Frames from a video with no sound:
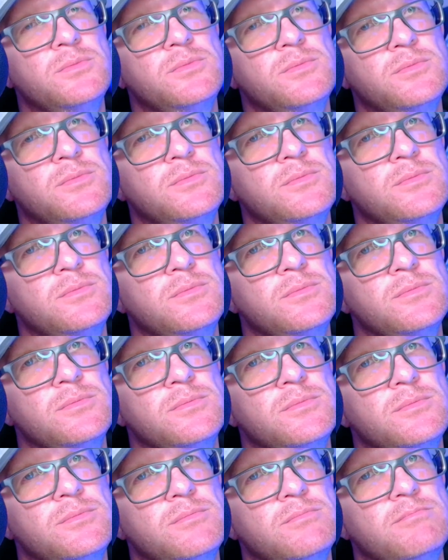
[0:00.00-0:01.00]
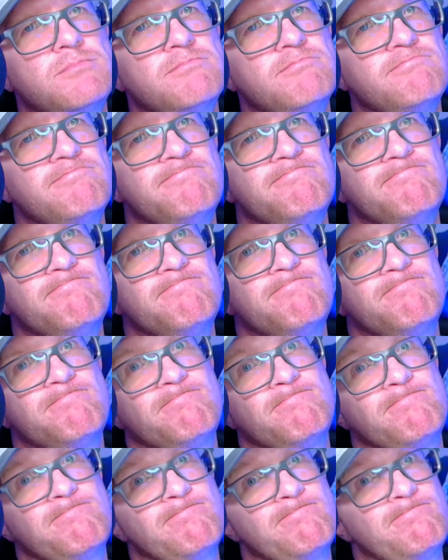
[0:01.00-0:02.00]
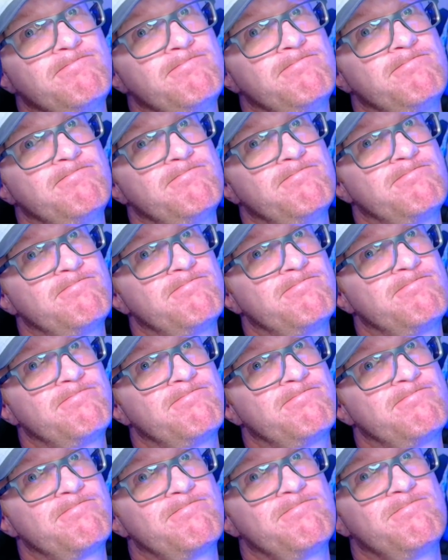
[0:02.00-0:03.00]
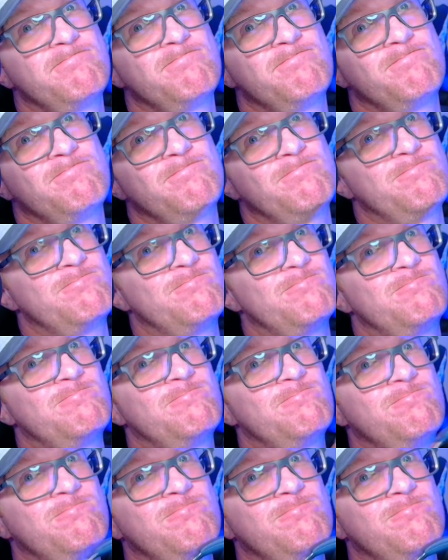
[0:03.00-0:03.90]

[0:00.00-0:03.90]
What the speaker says: Nothing is said.